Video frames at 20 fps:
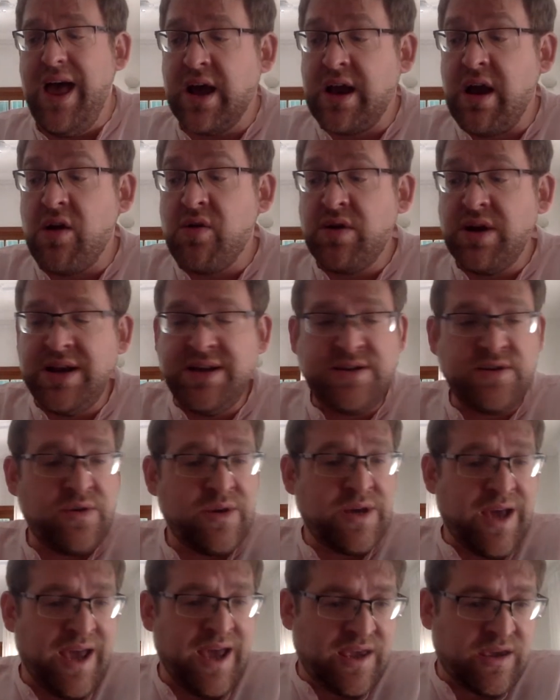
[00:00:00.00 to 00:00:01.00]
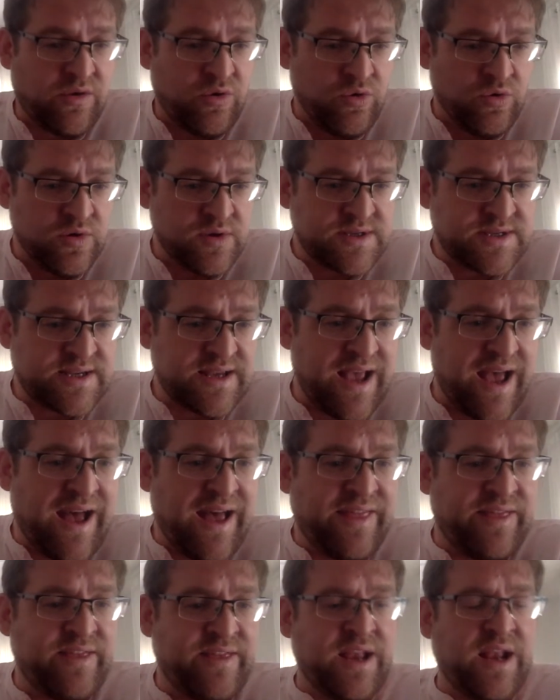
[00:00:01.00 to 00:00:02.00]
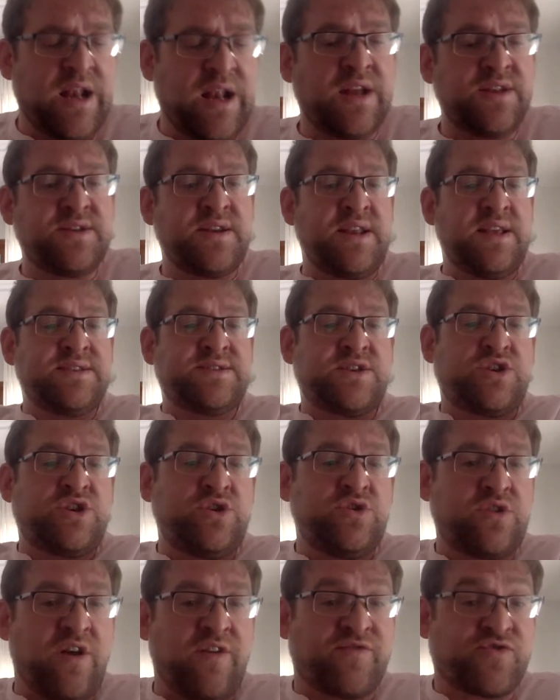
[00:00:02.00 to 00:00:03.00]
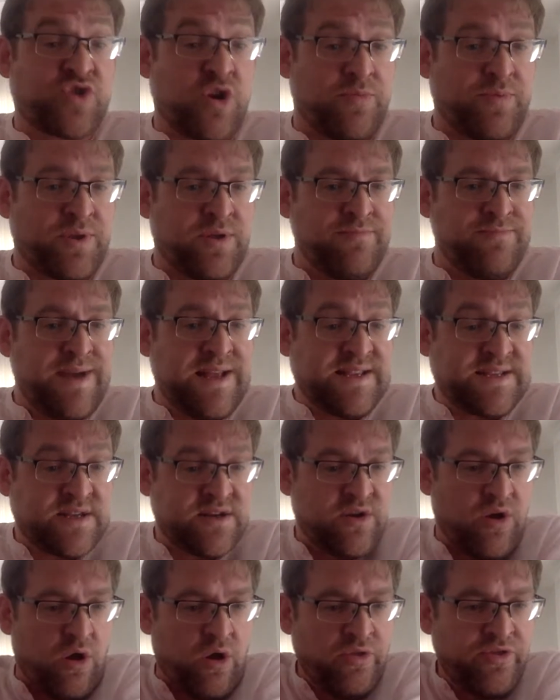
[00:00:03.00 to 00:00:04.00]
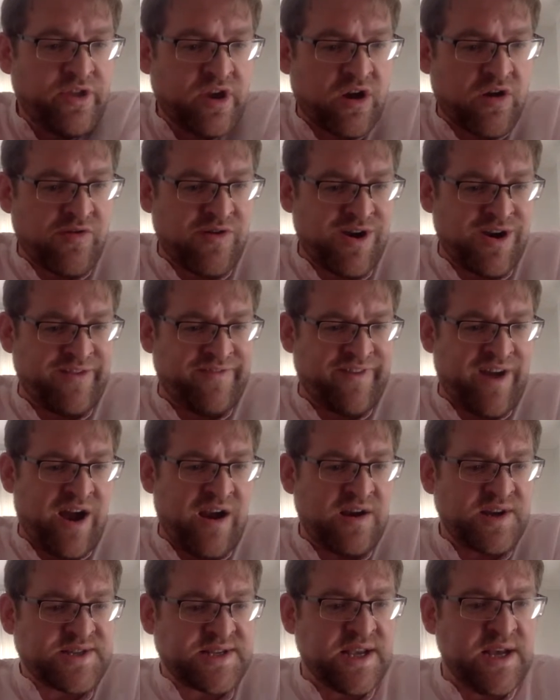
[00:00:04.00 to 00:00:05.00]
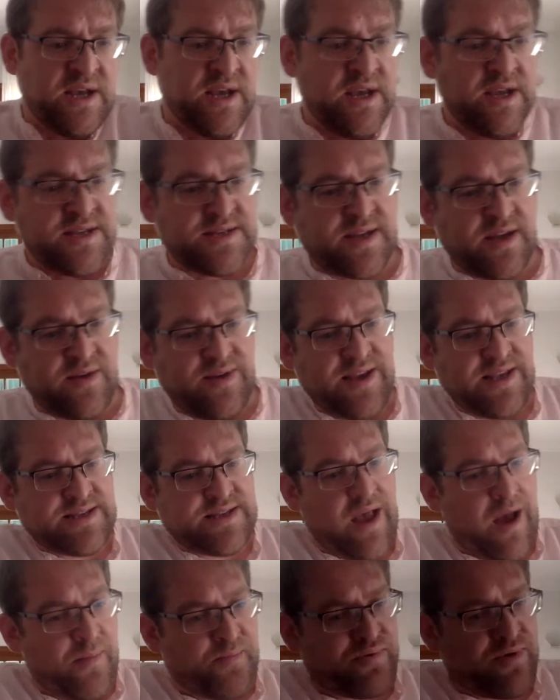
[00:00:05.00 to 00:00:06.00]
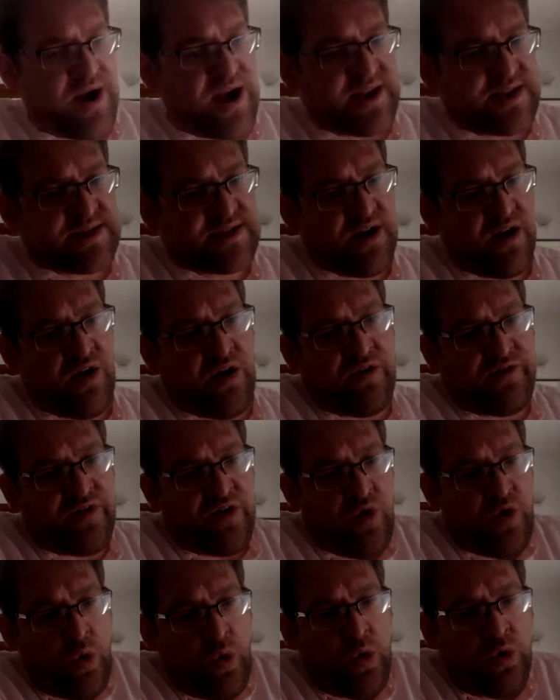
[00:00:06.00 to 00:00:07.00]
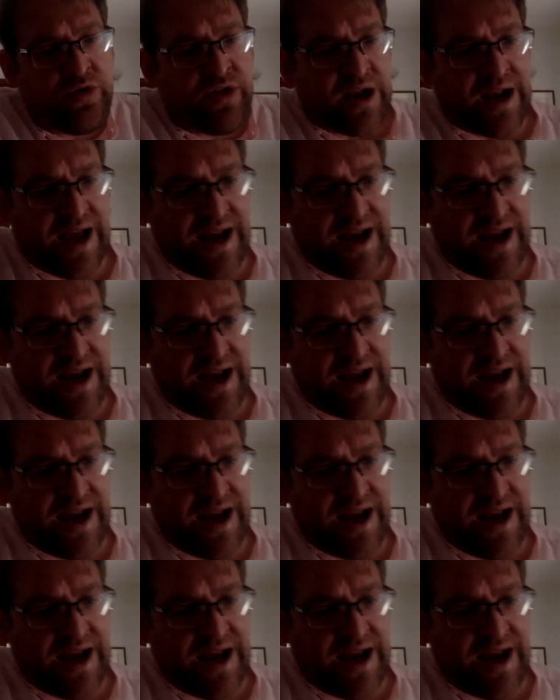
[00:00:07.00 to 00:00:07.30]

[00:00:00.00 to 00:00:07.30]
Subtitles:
currently doing a course at the London Institute of Tropical Medicine on the coronavirus, so is abreast of all the